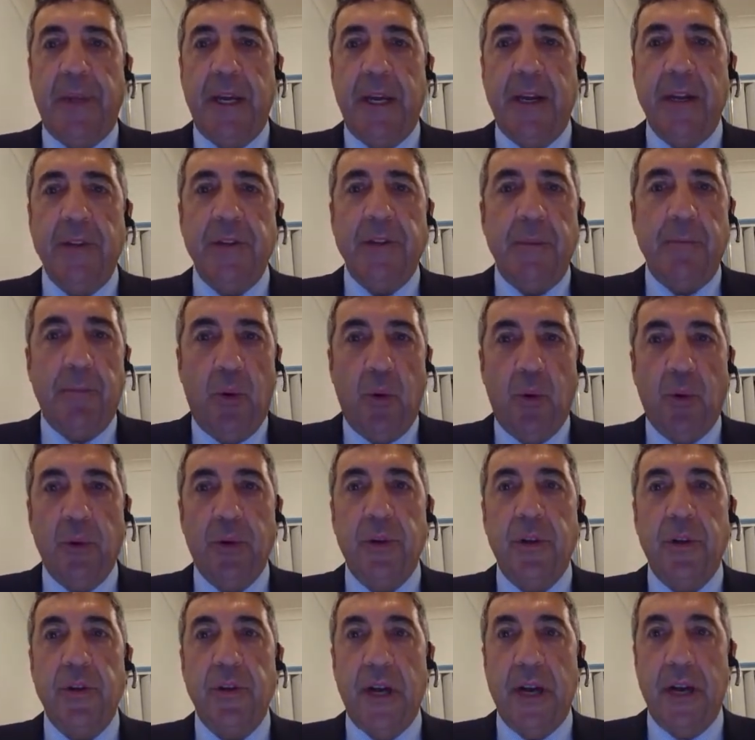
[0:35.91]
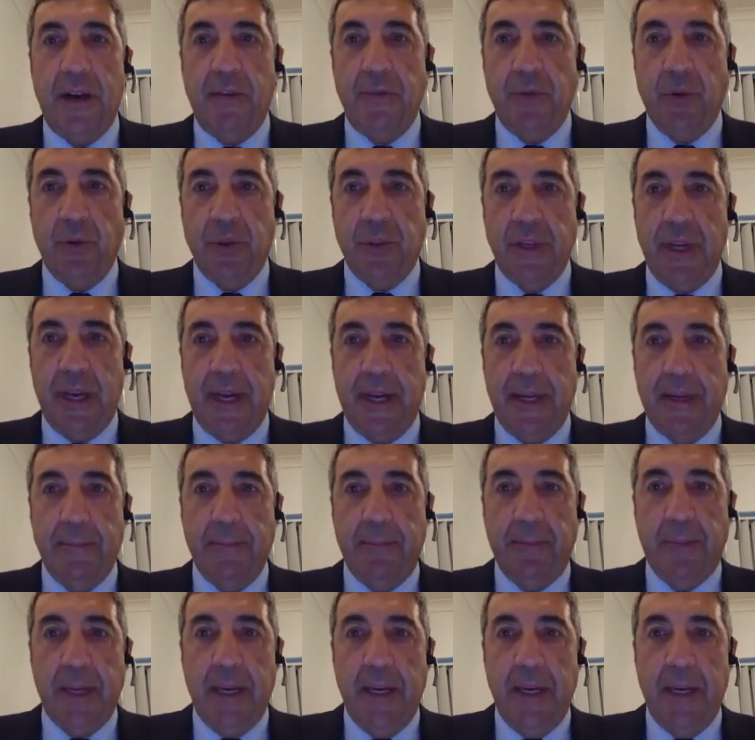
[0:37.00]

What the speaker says: It is important that you have your say.